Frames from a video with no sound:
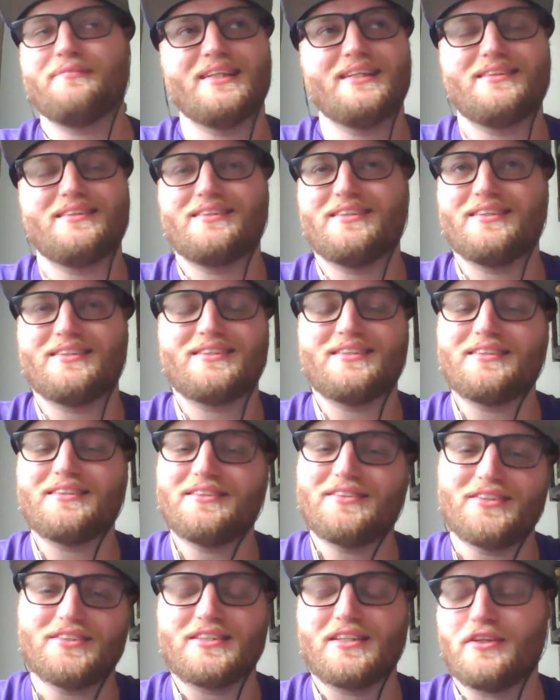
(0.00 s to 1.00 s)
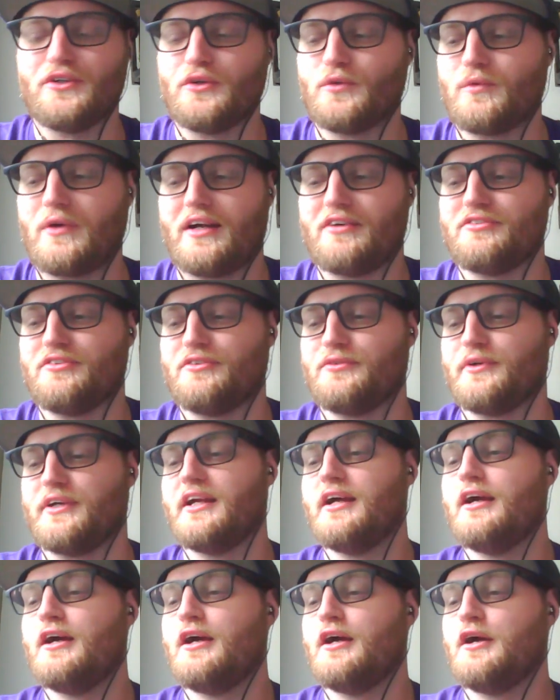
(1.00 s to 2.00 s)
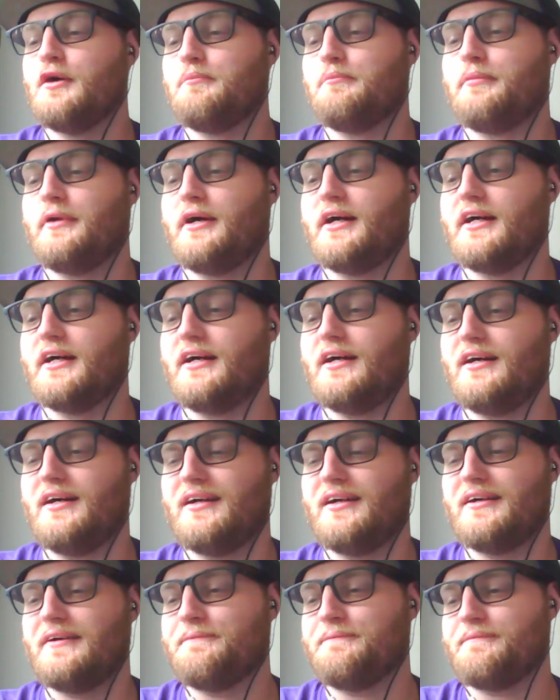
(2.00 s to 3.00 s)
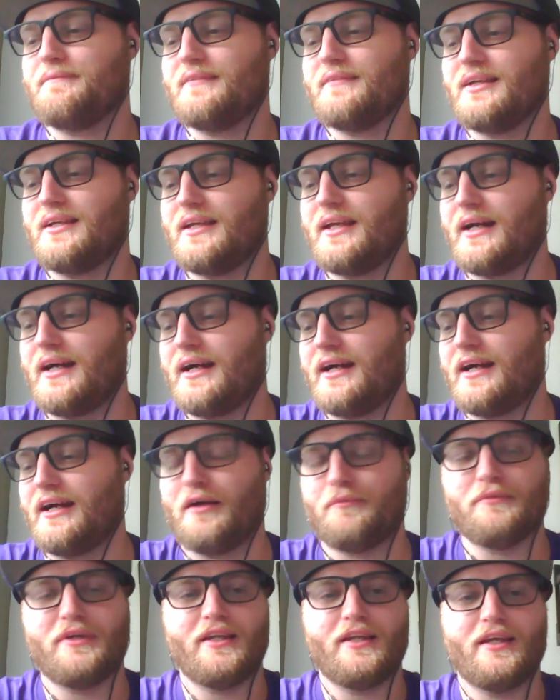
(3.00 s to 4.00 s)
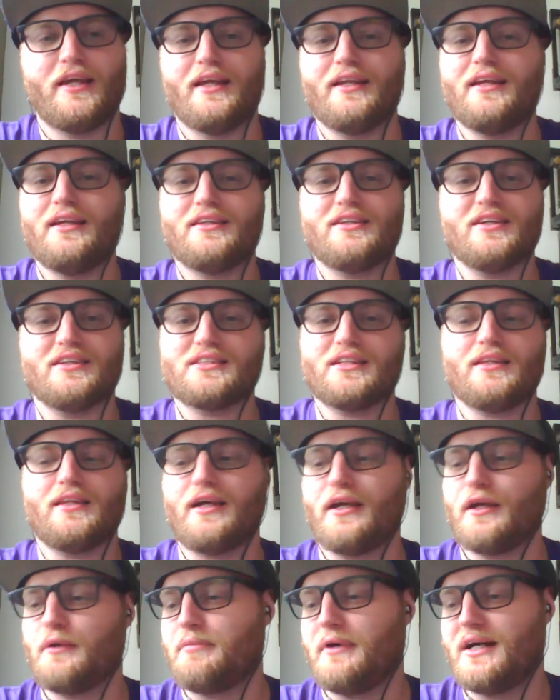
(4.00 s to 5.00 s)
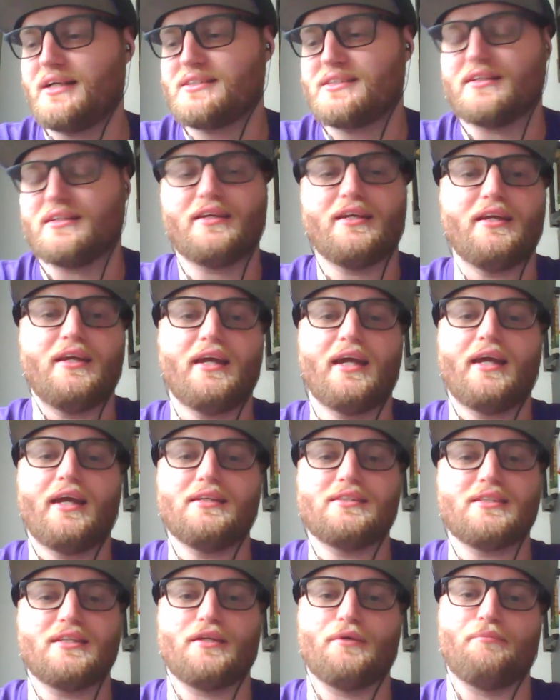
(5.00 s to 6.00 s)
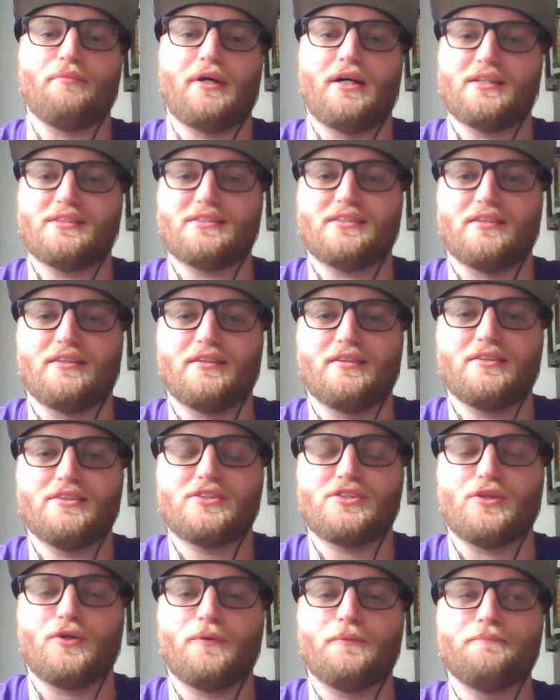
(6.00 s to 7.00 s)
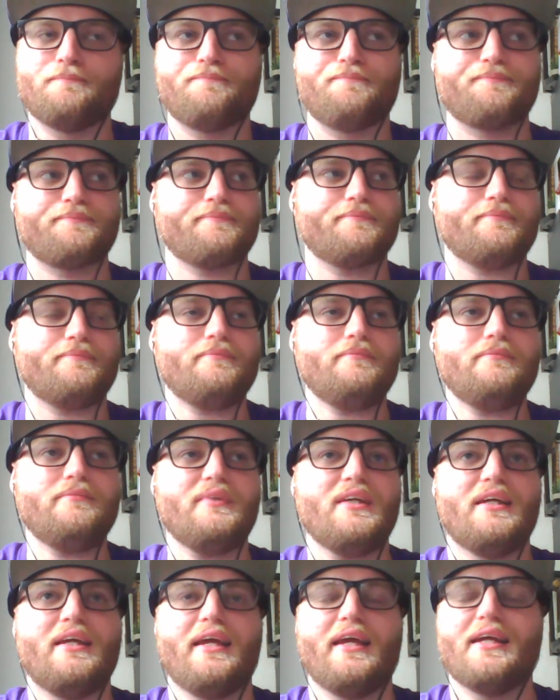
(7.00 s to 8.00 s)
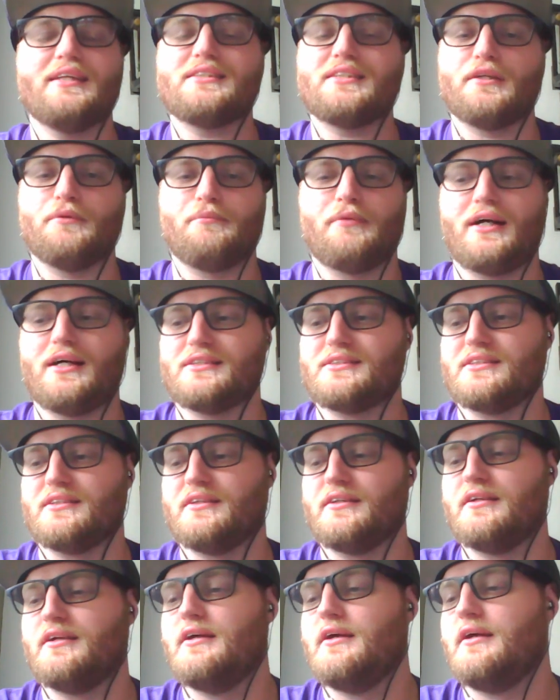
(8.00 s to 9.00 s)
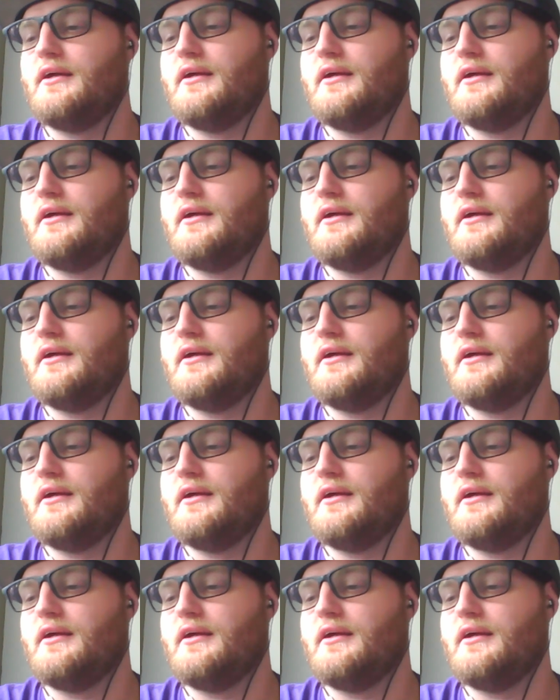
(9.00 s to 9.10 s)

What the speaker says: Just a little rivalry, but yeah, I mean, and he doesn't like Boston. He hates it in Boston. So he hates it in Boston.